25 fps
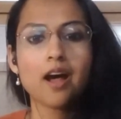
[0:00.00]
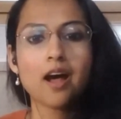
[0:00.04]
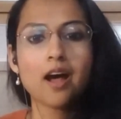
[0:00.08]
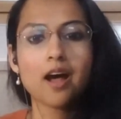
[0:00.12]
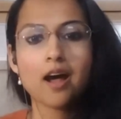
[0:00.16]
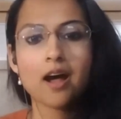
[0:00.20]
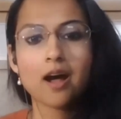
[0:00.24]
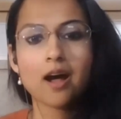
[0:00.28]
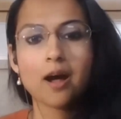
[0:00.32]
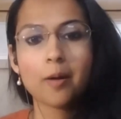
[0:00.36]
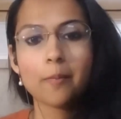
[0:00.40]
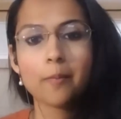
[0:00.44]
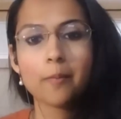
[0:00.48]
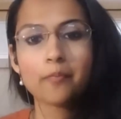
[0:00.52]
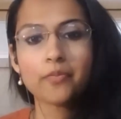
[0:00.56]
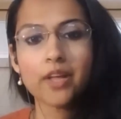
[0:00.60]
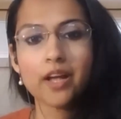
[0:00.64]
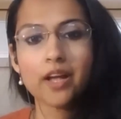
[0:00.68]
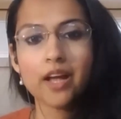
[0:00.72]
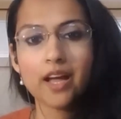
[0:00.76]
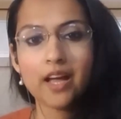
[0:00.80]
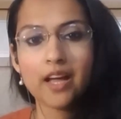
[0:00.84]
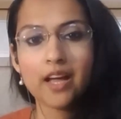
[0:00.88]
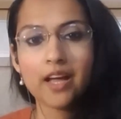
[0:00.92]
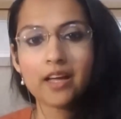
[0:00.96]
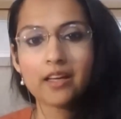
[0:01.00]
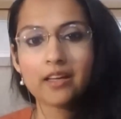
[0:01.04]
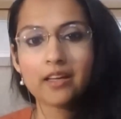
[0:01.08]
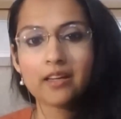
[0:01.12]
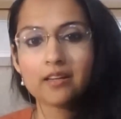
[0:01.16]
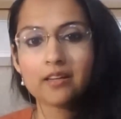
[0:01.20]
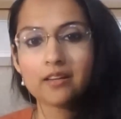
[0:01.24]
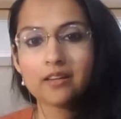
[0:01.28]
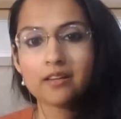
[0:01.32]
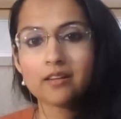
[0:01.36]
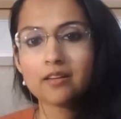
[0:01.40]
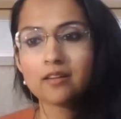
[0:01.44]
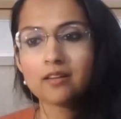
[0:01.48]

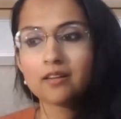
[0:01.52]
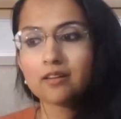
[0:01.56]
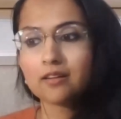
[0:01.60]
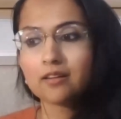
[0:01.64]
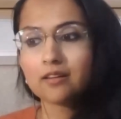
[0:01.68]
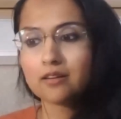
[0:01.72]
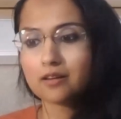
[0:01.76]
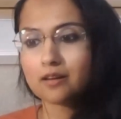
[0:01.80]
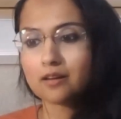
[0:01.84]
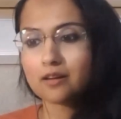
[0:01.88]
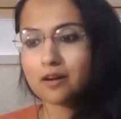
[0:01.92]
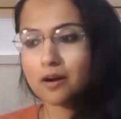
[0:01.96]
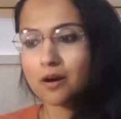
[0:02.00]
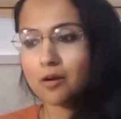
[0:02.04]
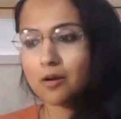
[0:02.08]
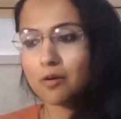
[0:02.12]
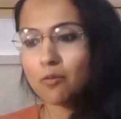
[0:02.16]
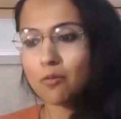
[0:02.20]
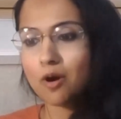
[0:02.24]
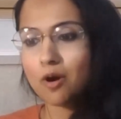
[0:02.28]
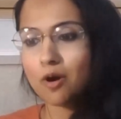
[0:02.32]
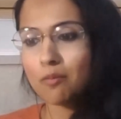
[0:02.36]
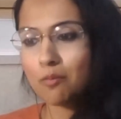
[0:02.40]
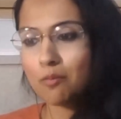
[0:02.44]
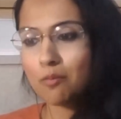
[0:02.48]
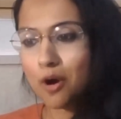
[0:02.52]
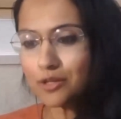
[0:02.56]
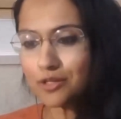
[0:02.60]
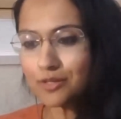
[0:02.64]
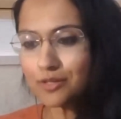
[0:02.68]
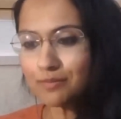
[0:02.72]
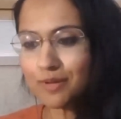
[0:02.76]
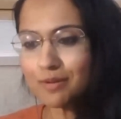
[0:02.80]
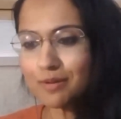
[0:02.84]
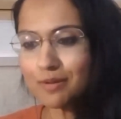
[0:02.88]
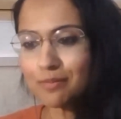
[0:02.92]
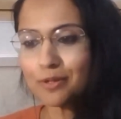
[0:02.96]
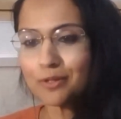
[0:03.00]
And what most
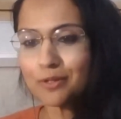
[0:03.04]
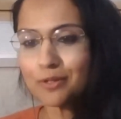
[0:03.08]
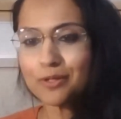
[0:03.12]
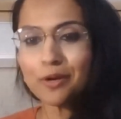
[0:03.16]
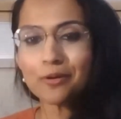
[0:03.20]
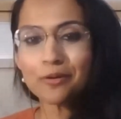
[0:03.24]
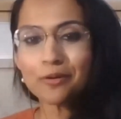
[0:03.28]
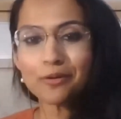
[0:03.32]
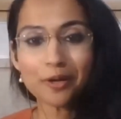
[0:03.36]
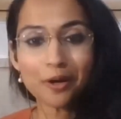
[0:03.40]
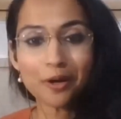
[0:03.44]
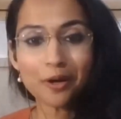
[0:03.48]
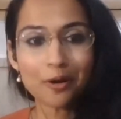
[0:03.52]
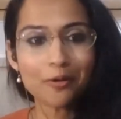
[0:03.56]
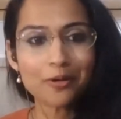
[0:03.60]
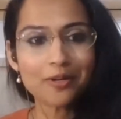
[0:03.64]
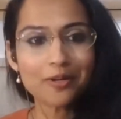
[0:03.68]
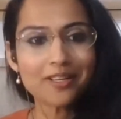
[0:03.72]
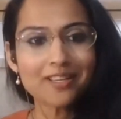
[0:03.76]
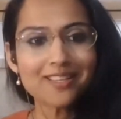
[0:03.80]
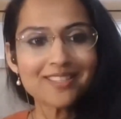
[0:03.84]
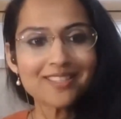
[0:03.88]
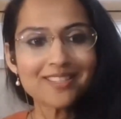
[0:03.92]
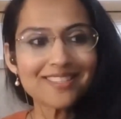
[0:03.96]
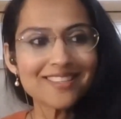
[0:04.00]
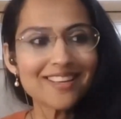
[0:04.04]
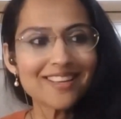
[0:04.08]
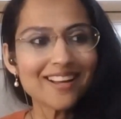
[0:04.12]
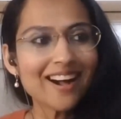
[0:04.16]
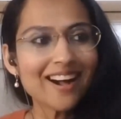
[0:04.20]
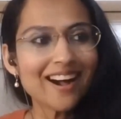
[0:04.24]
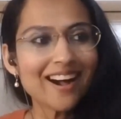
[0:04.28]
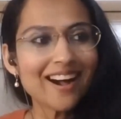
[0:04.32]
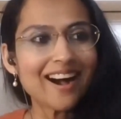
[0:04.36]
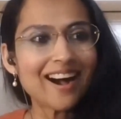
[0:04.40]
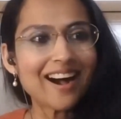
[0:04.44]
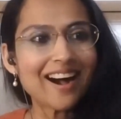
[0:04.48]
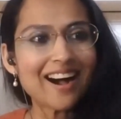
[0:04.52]
people don't know is
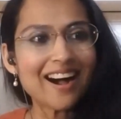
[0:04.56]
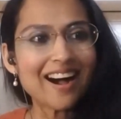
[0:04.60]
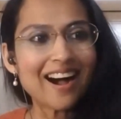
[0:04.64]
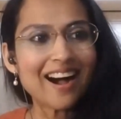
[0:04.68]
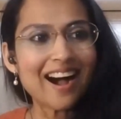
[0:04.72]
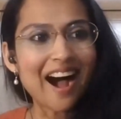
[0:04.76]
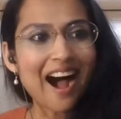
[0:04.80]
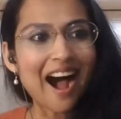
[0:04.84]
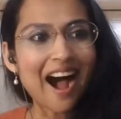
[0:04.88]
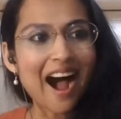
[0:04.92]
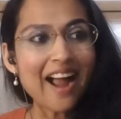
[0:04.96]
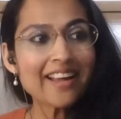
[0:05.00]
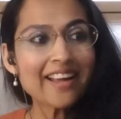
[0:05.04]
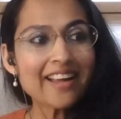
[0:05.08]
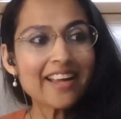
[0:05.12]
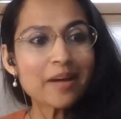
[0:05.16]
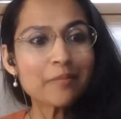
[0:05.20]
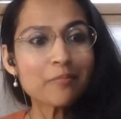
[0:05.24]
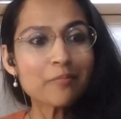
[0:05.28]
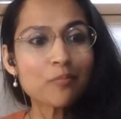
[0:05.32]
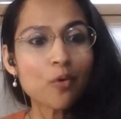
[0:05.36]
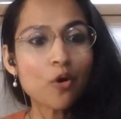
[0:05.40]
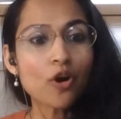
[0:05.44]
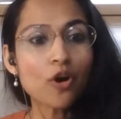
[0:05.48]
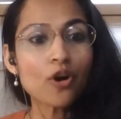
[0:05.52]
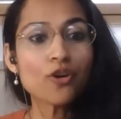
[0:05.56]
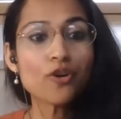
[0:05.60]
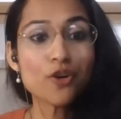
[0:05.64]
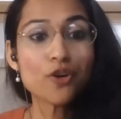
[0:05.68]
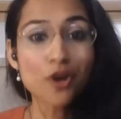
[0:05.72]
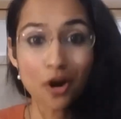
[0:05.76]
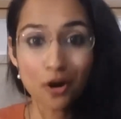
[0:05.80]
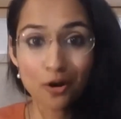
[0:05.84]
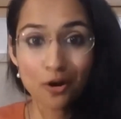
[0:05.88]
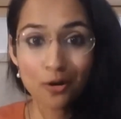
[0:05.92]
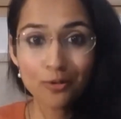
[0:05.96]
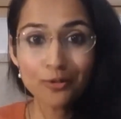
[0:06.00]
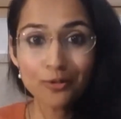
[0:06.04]
I get more
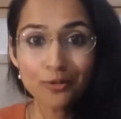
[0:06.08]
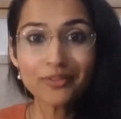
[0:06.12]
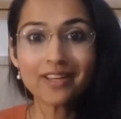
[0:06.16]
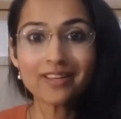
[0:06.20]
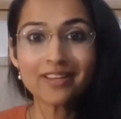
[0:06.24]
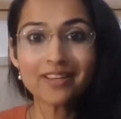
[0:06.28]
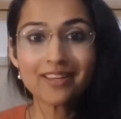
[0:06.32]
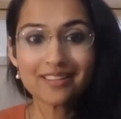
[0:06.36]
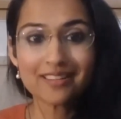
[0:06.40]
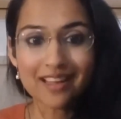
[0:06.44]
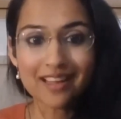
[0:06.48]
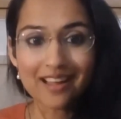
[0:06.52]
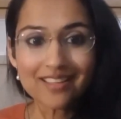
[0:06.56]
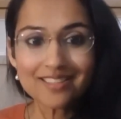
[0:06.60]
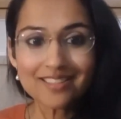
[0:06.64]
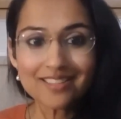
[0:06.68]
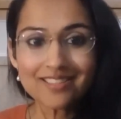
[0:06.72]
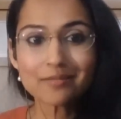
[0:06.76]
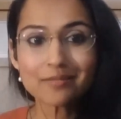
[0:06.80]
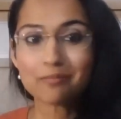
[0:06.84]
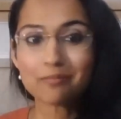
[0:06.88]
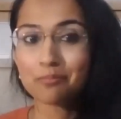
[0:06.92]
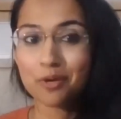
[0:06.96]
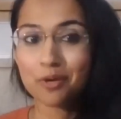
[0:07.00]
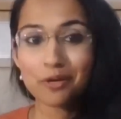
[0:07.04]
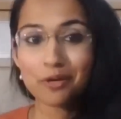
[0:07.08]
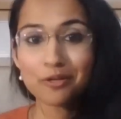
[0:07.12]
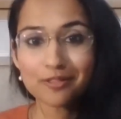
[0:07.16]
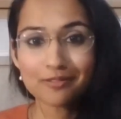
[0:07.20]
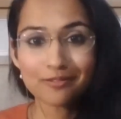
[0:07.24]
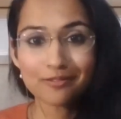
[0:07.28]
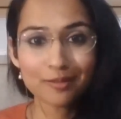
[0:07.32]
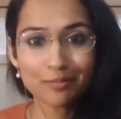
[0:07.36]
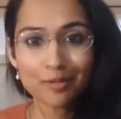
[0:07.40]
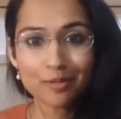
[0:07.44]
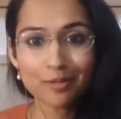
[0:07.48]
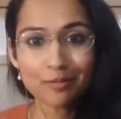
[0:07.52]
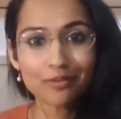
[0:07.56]
no than a yes. Most of
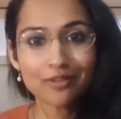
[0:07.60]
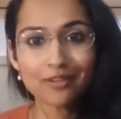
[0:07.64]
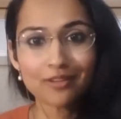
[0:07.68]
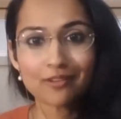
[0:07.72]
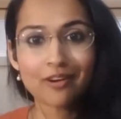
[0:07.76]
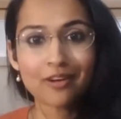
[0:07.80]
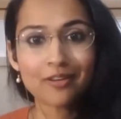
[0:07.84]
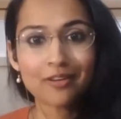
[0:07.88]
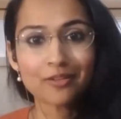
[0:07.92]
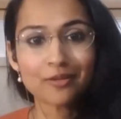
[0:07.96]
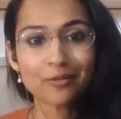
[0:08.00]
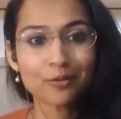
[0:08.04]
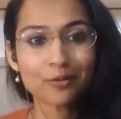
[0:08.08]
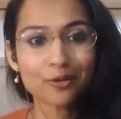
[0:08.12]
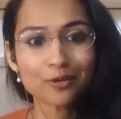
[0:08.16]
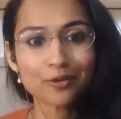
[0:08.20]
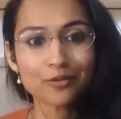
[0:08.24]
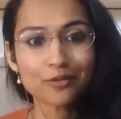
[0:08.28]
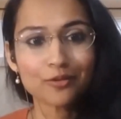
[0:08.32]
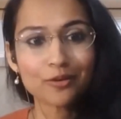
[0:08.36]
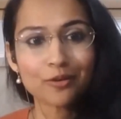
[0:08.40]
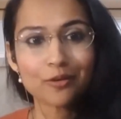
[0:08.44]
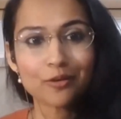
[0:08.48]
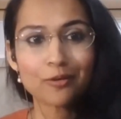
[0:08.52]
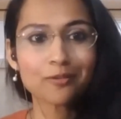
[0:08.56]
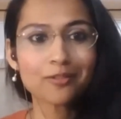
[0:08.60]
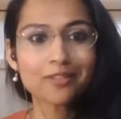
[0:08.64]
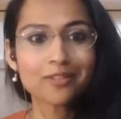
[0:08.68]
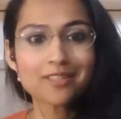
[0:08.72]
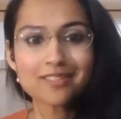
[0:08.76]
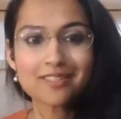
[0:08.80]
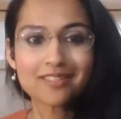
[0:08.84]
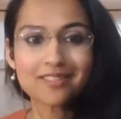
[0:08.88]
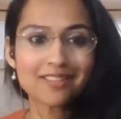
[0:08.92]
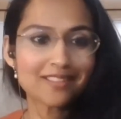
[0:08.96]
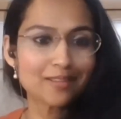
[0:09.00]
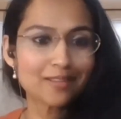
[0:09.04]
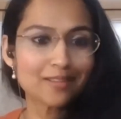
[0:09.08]
the people around the world only
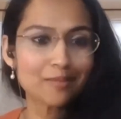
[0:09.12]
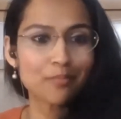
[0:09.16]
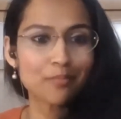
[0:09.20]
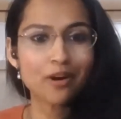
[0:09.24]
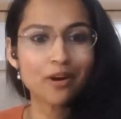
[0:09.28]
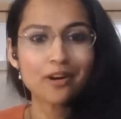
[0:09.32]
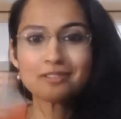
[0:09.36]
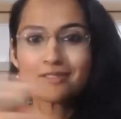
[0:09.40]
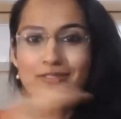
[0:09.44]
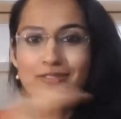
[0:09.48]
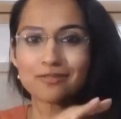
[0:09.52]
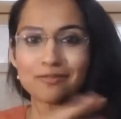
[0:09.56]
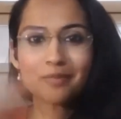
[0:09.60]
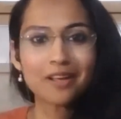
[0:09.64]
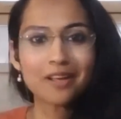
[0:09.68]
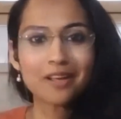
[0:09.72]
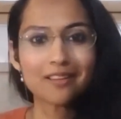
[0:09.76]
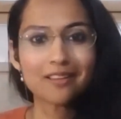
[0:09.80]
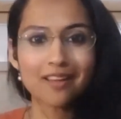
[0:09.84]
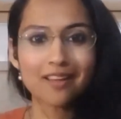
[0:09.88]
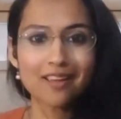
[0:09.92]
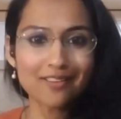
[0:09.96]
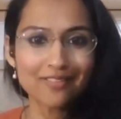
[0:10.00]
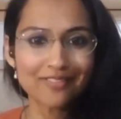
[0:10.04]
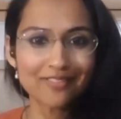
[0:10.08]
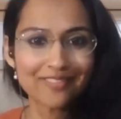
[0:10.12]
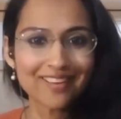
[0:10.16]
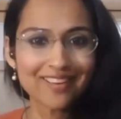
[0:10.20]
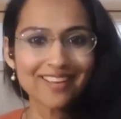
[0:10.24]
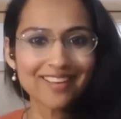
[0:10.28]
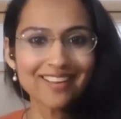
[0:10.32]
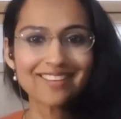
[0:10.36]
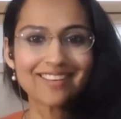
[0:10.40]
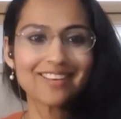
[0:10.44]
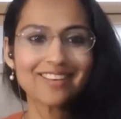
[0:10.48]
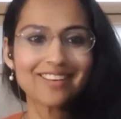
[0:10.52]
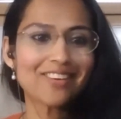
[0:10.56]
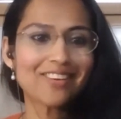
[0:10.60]
see the parts of my life
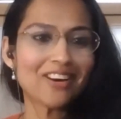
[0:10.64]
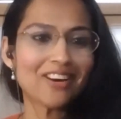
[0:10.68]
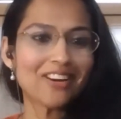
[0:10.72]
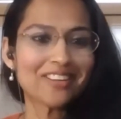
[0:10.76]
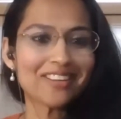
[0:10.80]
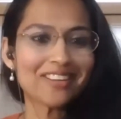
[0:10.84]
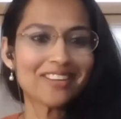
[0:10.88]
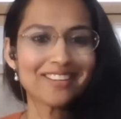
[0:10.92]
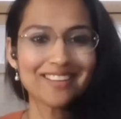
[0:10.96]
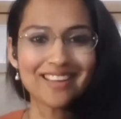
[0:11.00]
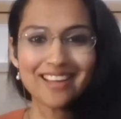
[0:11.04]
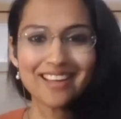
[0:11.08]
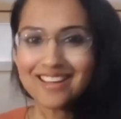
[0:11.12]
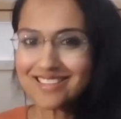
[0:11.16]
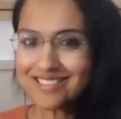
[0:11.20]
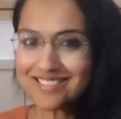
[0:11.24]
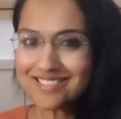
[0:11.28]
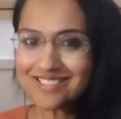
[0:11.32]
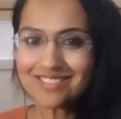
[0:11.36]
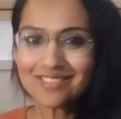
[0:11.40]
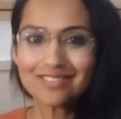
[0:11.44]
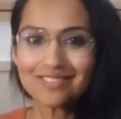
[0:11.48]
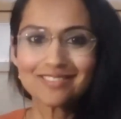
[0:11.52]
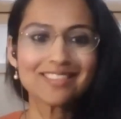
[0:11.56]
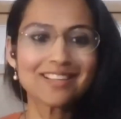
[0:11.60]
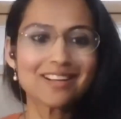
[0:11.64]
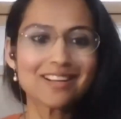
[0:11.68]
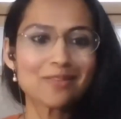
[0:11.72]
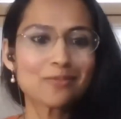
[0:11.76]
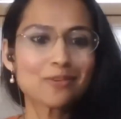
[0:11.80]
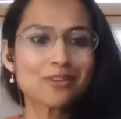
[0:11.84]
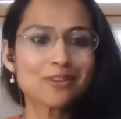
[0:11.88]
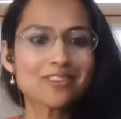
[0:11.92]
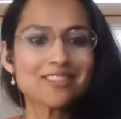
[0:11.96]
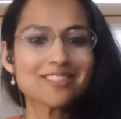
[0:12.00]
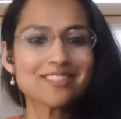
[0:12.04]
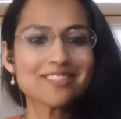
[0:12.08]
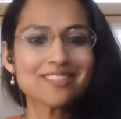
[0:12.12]
that got a yes or that
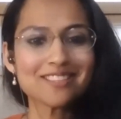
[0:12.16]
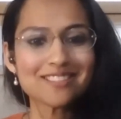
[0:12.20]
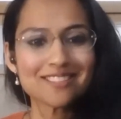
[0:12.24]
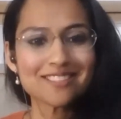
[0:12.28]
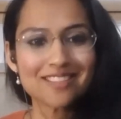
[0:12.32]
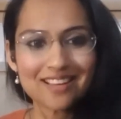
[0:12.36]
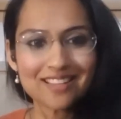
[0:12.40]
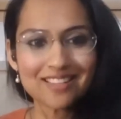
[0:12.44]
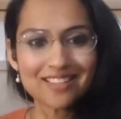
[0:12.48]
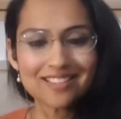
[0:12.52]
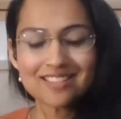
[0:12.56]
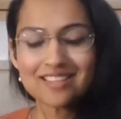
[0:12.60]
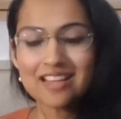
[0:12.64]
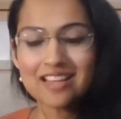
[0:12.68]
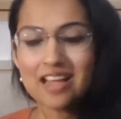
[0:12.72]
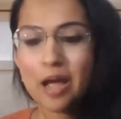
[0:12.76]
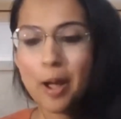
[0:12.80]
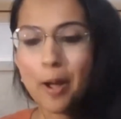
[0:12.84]
were a success.